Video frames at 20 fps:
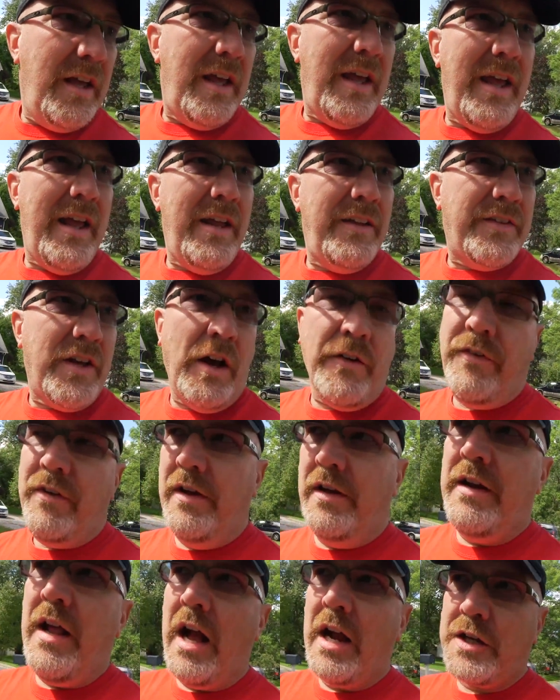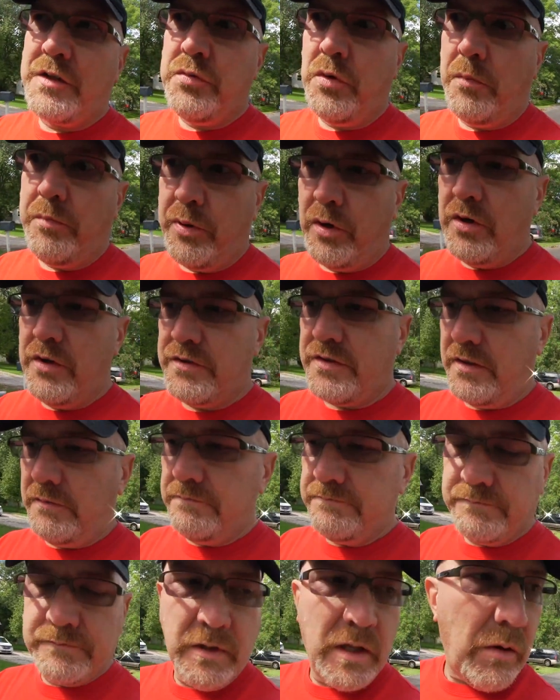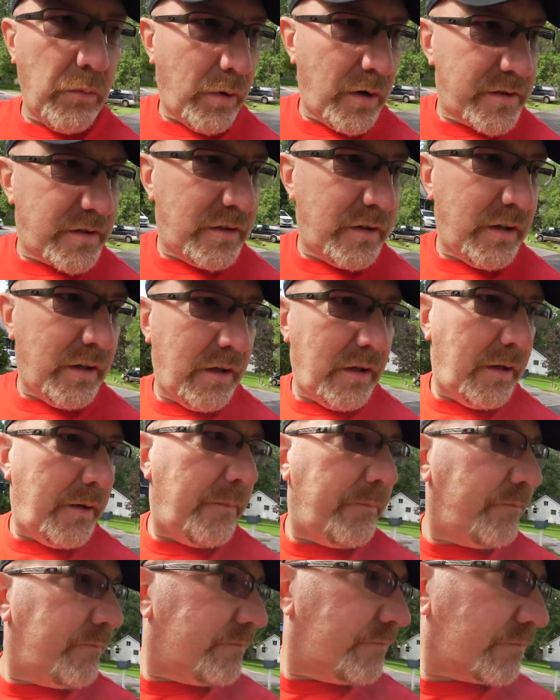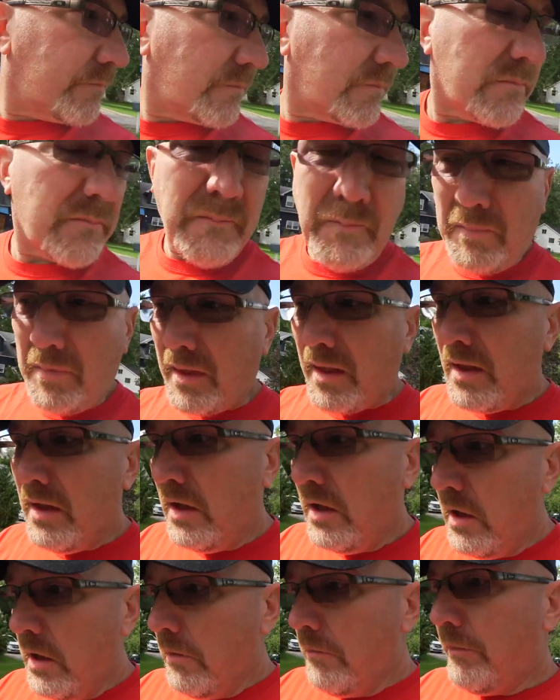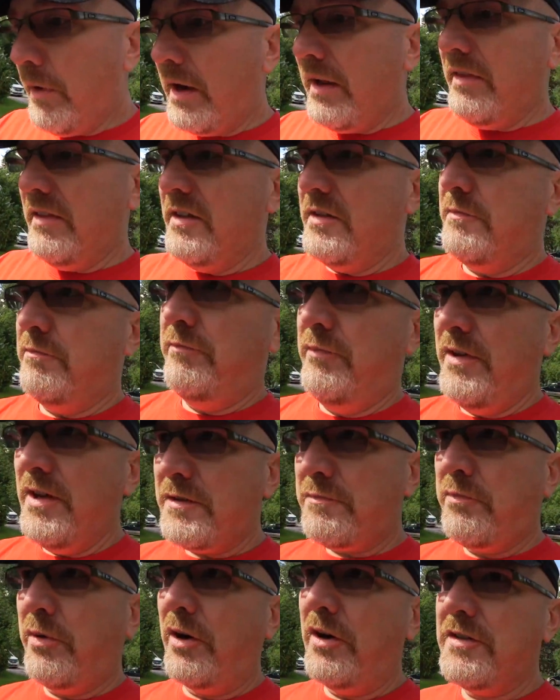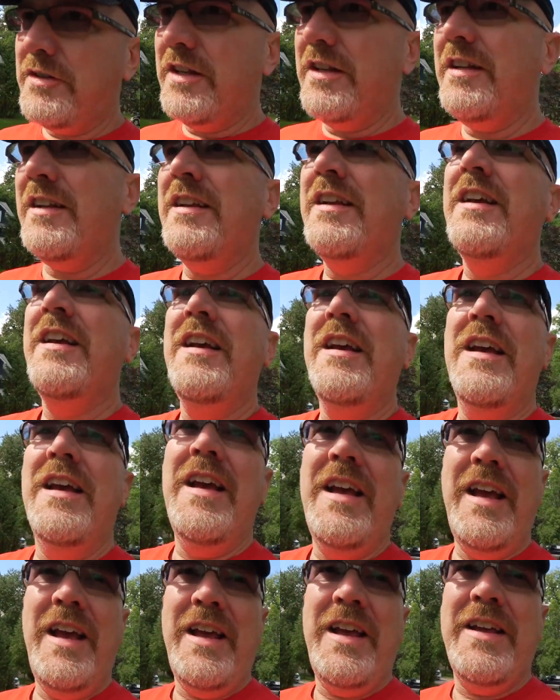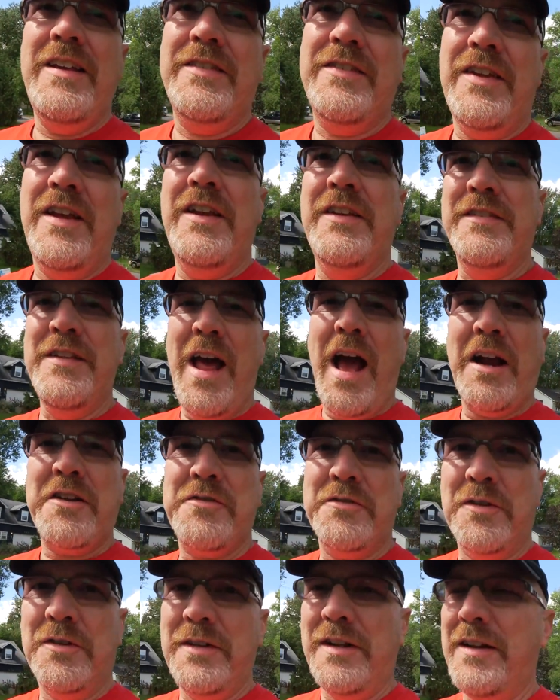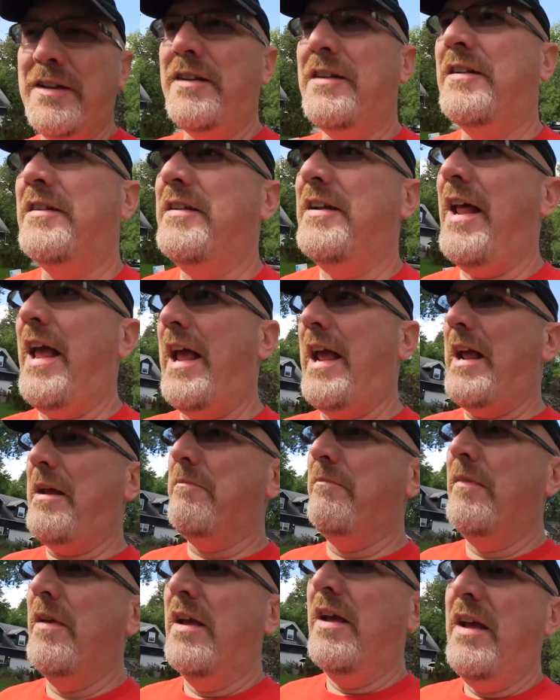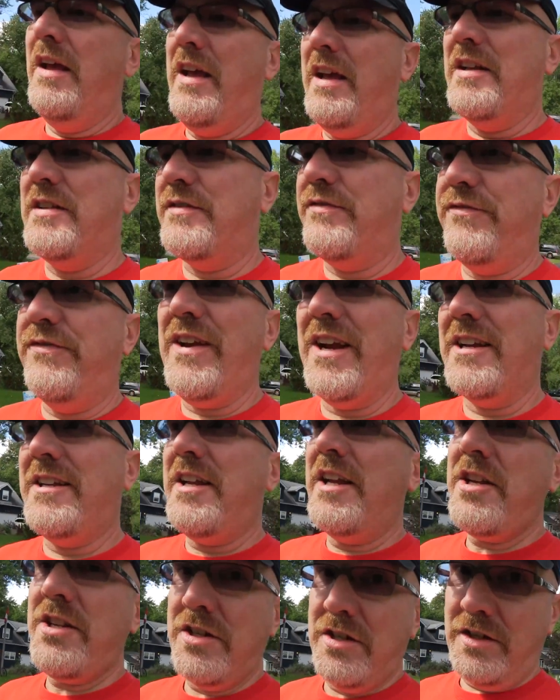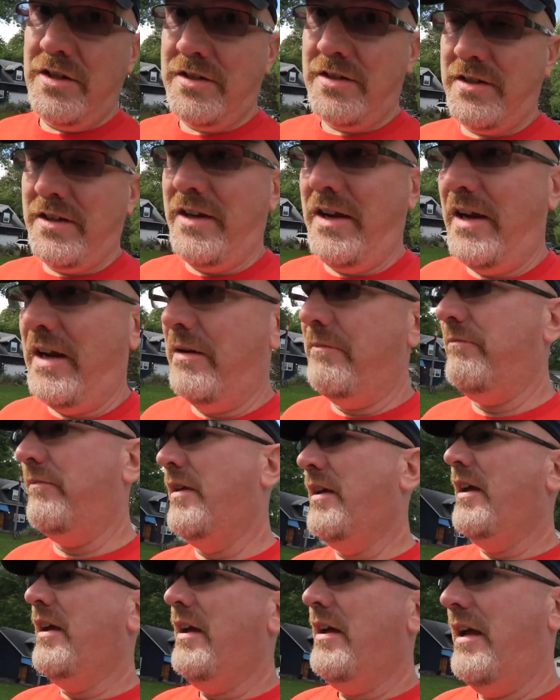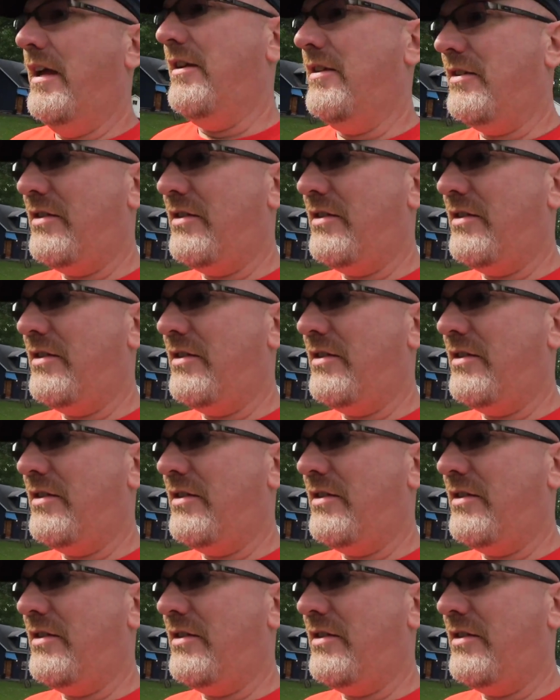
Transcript: is of an actual person. It wasn't. Um, but this this person is his actual name. His fictitious name is